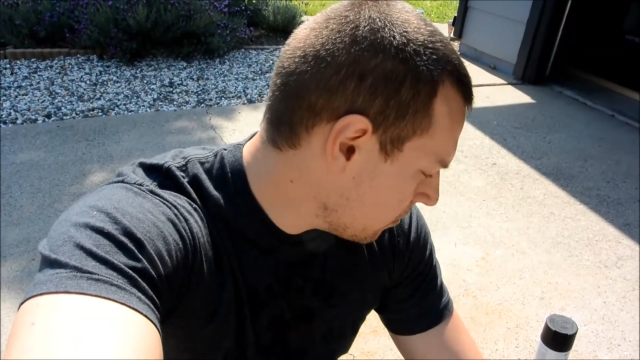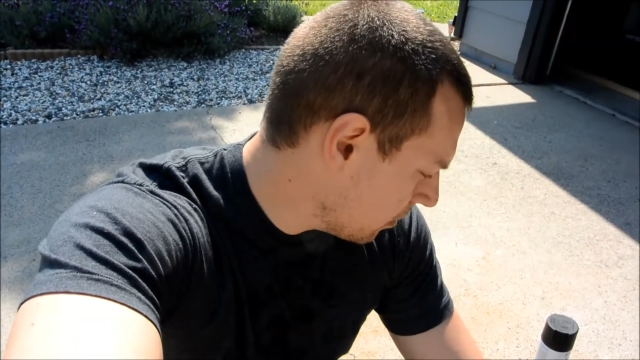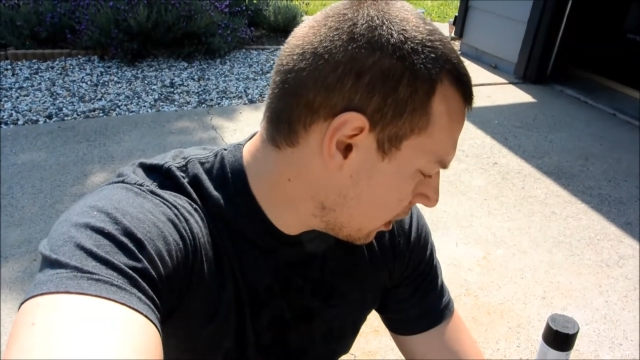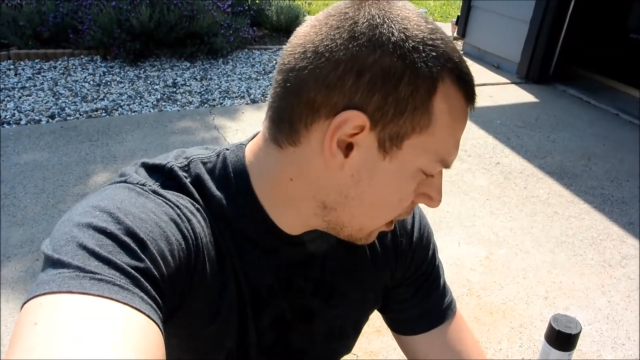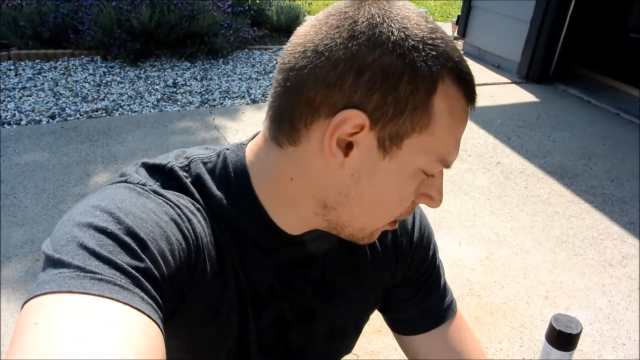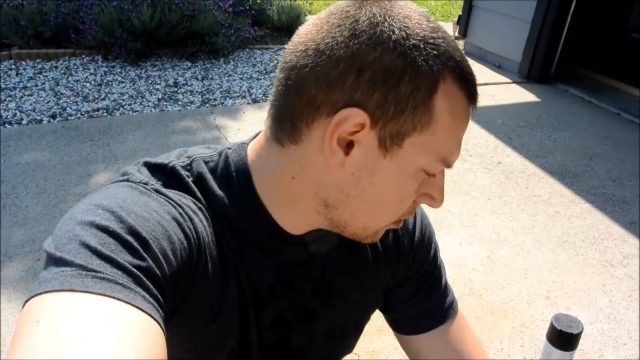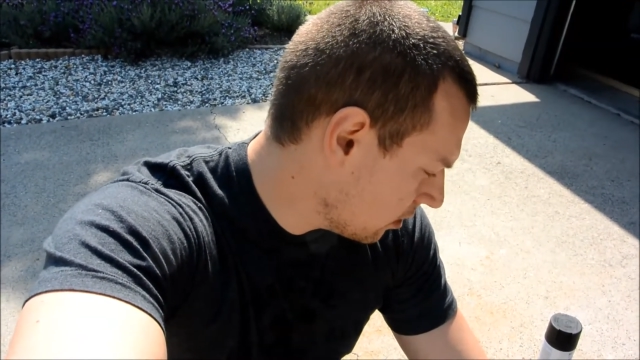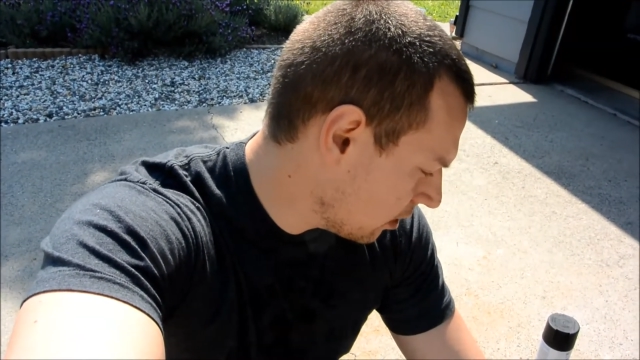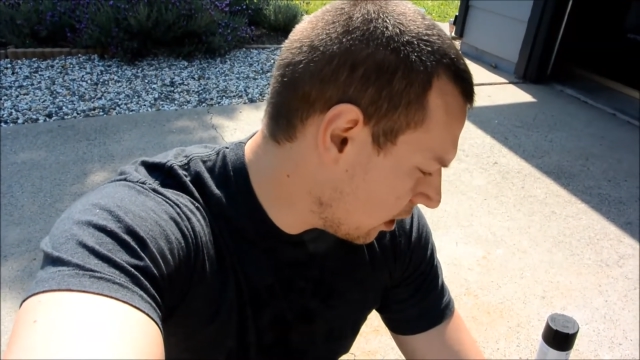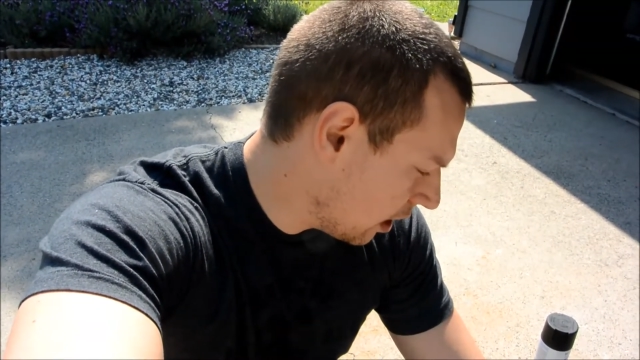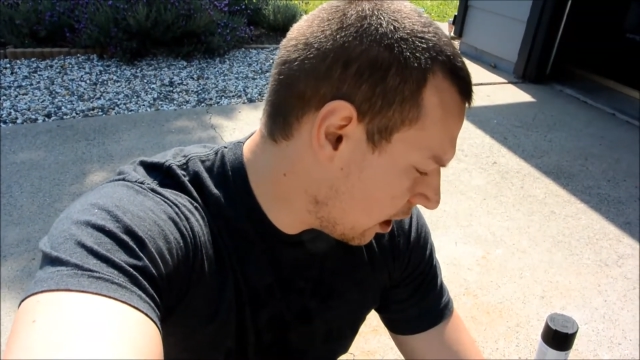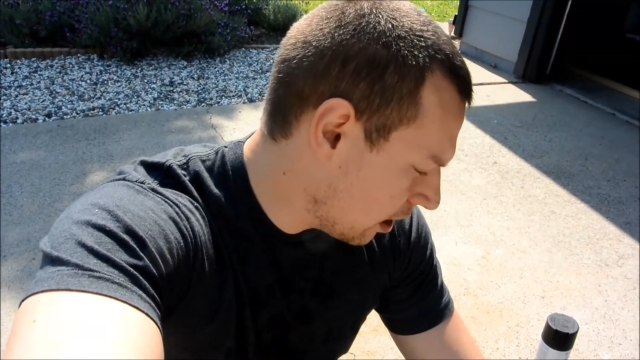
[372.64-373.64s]
What else?
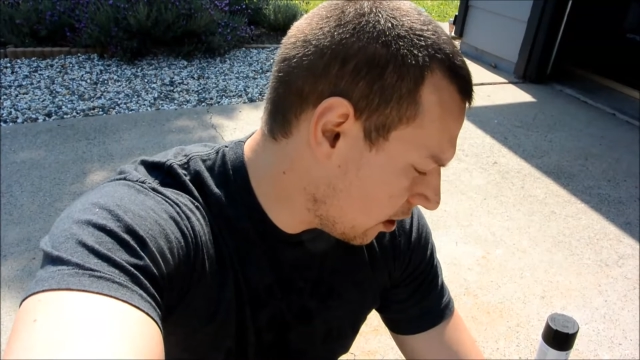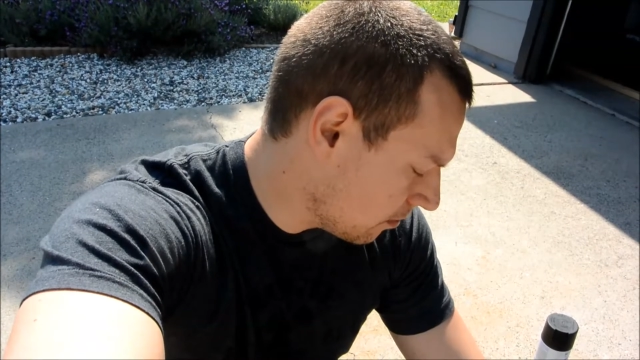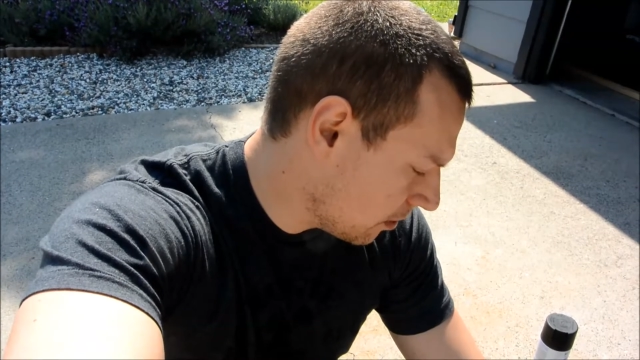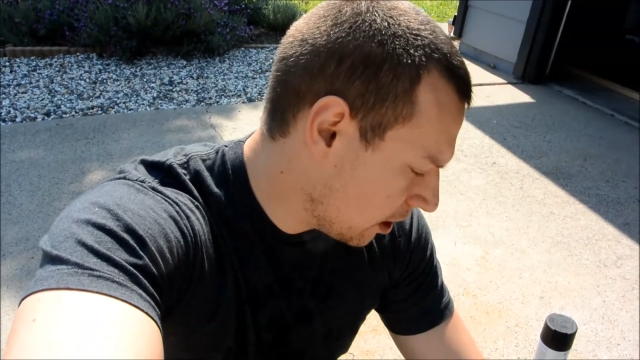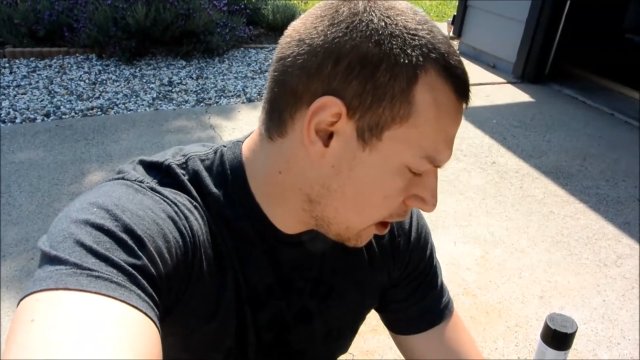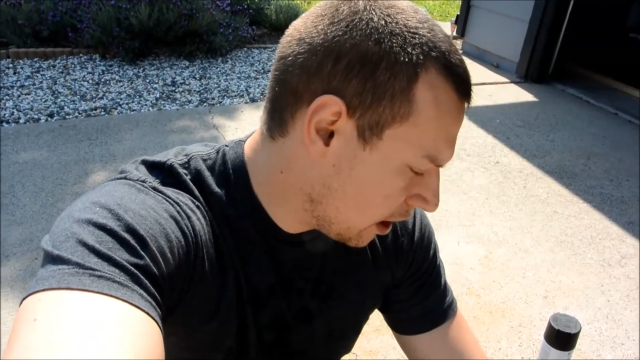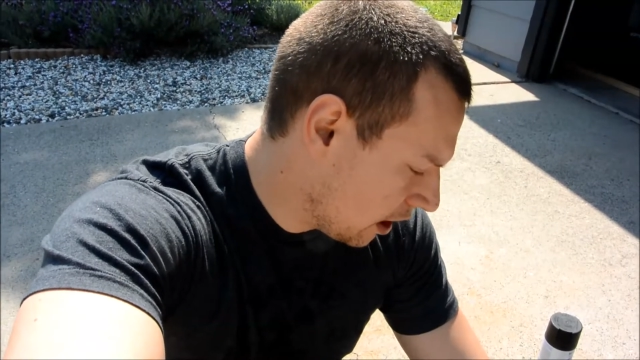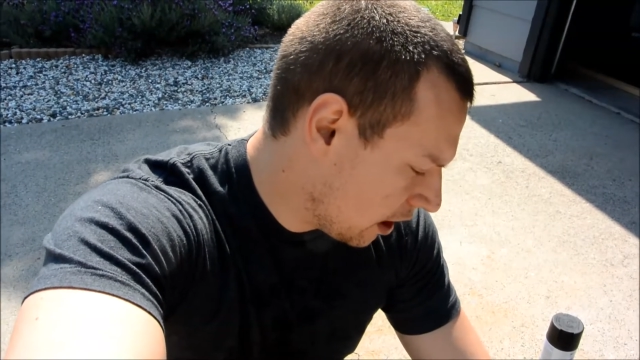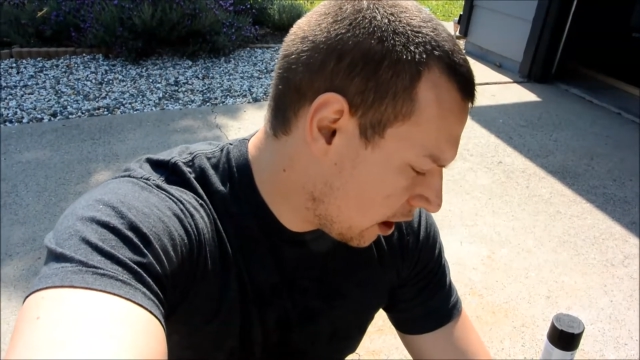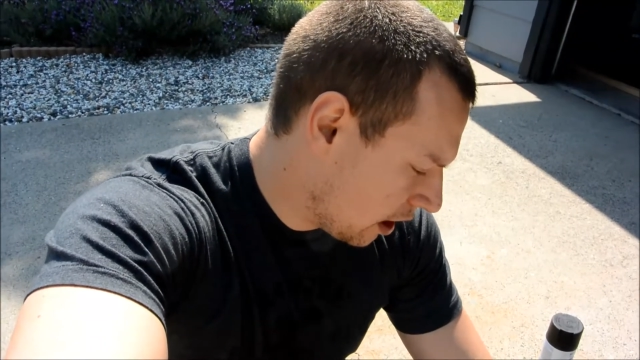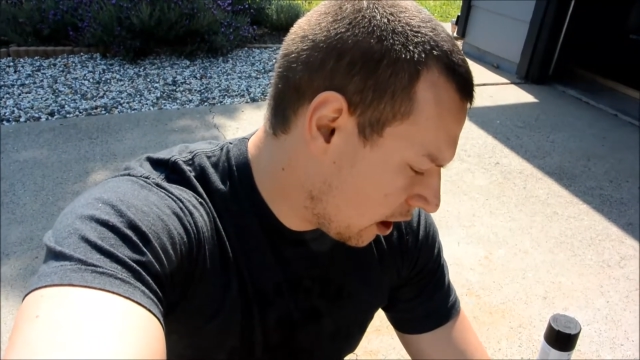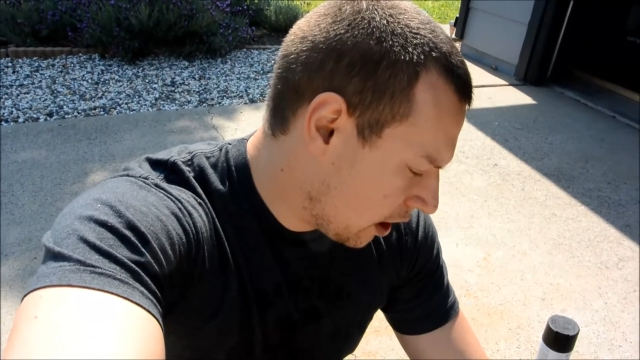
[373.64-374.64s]
And
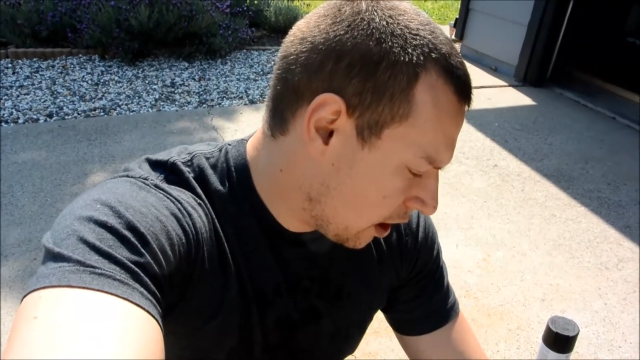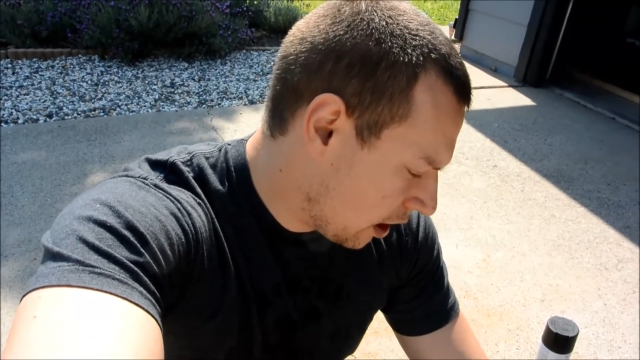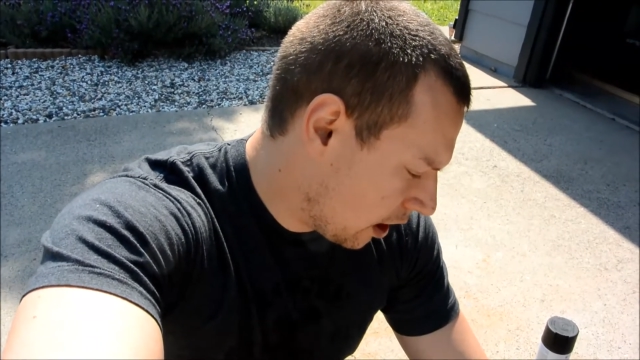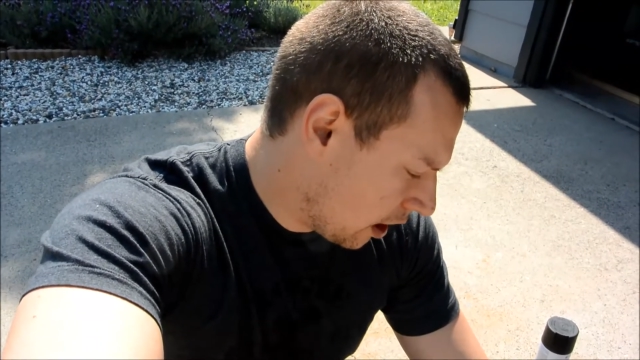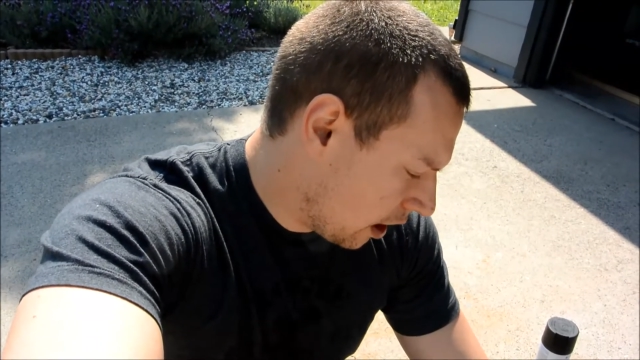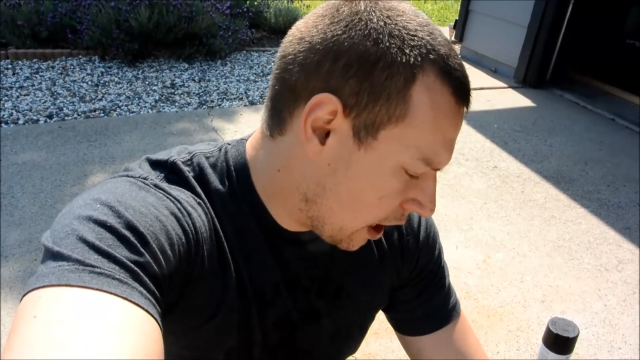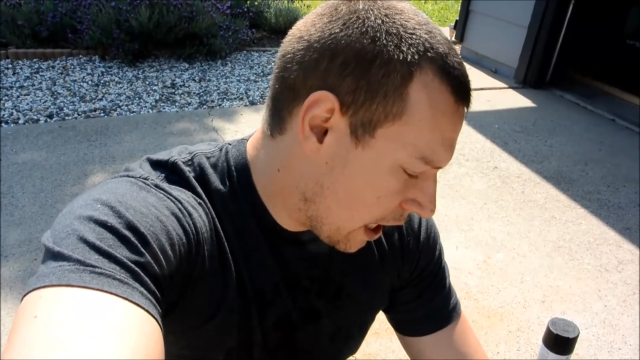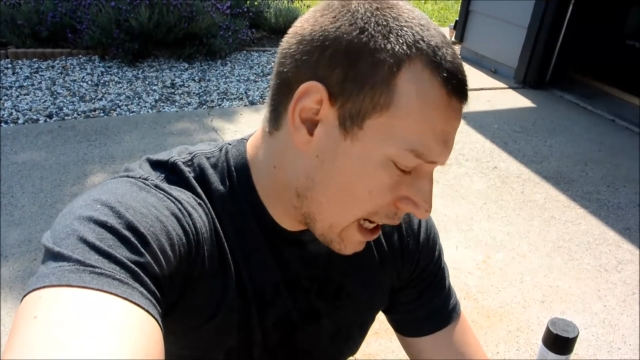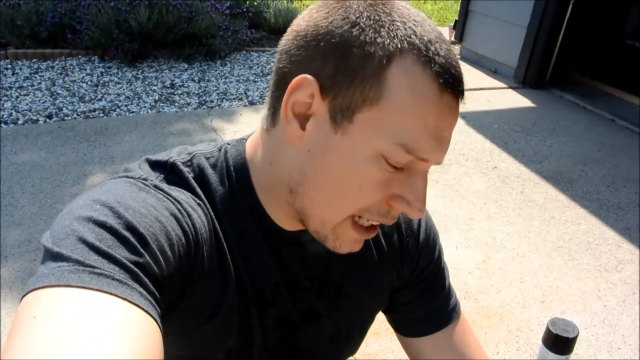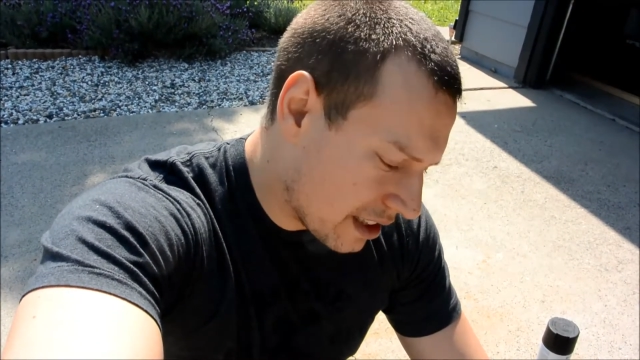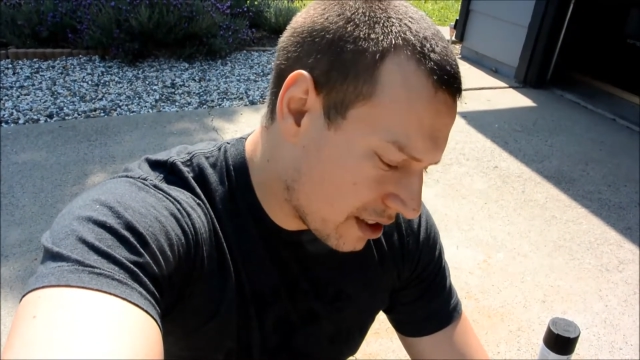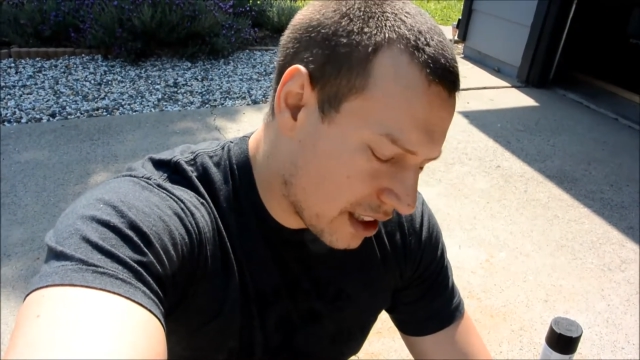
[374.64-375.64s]
I